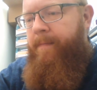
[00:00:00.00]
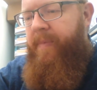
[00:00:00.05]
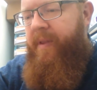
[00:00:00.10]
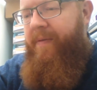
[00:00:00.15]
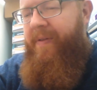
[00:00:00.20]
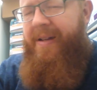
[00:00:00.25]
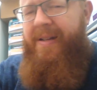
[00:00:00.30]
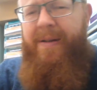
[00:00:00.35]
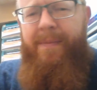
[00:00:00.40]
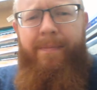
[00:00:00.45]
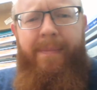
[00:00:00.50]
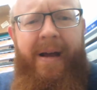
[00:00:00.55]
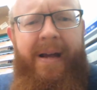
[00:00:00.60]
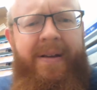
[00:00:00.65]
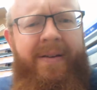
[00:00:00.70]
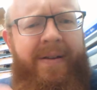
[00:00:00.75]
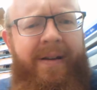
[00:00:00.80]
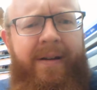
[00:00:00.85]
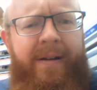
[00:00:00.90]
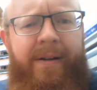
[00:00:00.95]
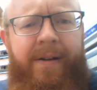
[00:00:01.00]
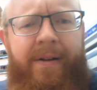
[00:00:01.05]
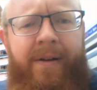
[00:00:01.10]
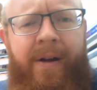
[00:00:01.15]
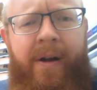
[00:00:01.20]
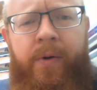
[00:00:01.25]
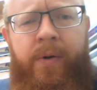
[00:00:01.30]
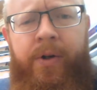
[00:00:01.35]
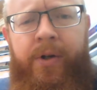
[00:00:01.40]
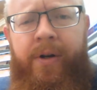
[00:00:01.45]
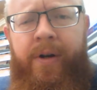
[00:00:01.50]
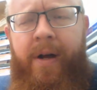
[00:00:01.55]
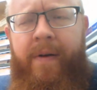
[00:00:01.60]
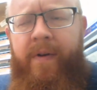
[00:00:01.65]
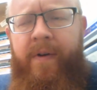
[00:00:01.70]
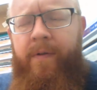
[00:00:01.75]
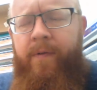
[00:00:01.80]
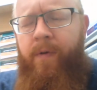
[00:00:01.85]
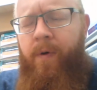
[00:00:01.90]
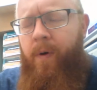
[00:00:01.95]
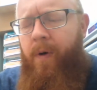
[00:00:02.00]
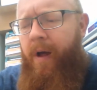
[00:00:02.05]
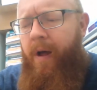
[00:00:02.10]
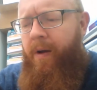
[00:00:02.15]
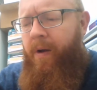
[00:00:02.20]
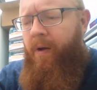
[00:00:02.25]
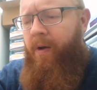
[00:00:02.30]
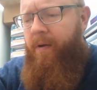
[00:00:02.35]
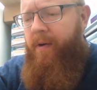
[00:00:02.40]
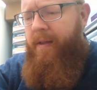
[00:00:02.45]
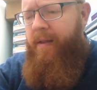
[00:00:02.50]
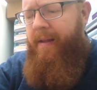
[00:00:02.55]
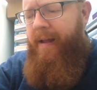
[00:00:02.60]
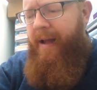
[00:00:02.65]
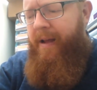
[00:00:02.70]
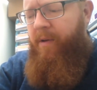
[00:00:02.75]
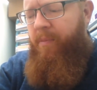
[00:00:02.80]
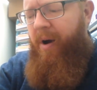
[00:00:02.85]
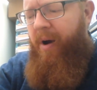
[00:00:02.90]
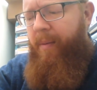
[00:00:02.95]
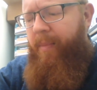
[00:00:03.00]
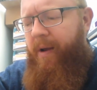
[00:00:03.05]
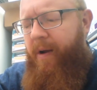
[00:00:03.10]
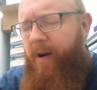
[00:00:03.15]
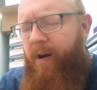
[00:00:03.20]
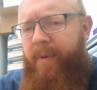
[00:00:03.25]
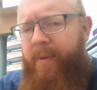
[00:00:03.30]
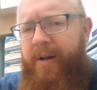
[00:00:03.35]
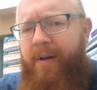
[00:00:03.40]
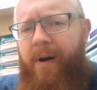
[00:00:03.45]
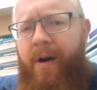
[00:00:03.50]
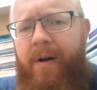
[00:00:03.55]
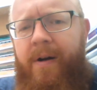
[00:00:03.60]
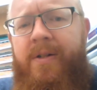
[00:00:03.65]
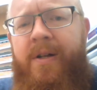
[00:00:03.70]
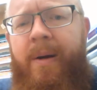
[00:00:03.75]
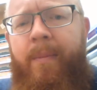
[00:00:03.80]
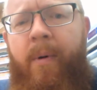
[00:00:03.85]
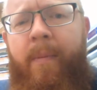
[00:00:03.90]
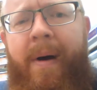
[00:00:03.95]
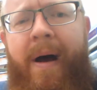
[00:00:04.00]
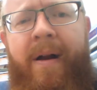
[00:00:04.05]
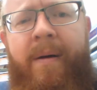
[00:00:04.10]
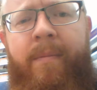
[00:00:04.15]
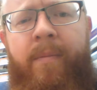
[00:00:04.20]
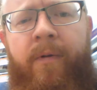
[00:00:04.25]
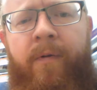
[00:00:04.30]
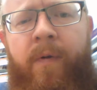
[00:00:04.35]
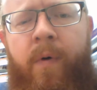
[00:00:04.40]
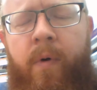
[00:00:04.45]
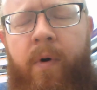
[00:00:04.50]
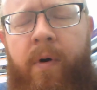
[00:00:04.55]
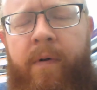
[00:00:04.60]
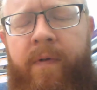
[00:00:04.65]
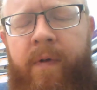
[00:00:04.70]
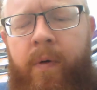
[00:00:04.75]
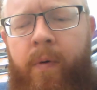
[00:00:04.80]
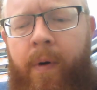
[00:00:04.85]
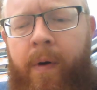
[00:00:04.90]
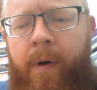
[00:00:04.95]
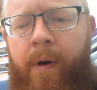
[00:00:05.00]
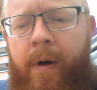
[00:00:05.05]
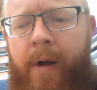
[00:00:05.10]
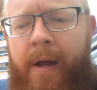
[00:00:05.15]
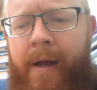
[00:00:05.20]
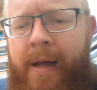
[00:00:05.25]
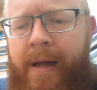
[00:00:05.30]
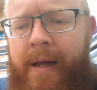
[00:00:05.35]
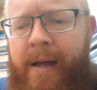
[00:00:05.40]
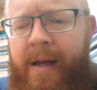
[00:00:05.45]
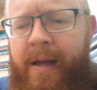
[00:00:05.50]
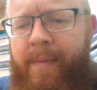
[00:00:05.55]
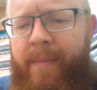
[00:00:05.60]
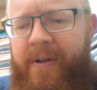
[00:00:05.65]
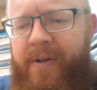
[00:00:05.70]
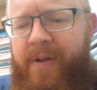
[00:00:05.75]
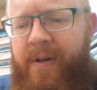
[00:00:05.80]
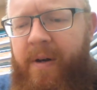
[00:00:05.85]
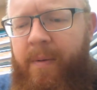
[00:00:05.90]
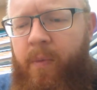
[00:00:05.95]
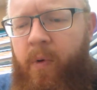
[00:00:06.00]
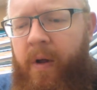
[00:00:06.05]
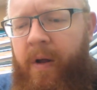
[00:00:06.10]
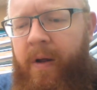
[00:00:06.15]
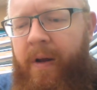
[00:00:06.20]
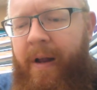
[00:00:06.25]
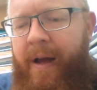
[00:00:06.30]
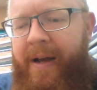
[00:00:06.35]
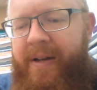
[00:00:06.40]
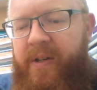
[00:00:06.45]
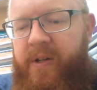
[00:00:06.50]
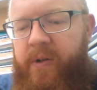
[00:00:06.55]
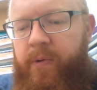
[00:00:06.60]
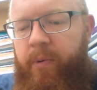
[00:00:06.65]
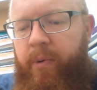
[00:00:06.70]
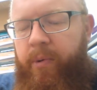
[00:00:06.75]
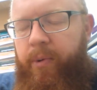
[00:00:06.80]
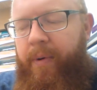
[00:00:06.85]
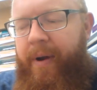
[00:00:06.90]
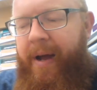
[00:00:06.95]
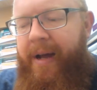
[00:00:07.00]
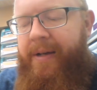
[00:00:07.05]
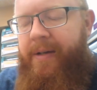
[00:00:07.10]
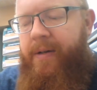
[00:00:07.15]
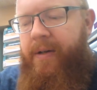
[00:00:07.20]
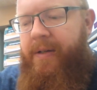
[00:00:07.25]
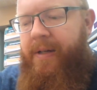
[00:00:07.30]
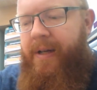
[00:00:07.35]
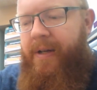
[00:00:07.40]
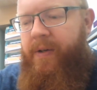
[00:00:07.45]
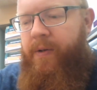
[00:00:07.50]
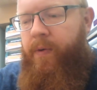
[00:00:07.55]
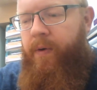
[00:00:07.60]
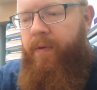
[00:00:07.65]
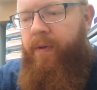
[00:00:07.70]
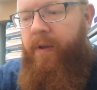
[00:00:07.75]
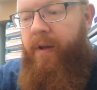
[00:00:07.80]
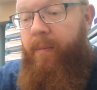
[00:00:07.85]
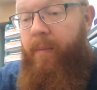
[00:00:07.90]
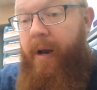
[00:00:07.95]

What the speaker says: I've had some basic notion of it for a lot longer than that. You probably heard me talk some about it before if you were my Sunday morning classes, we went through Exodus, that sort of thing.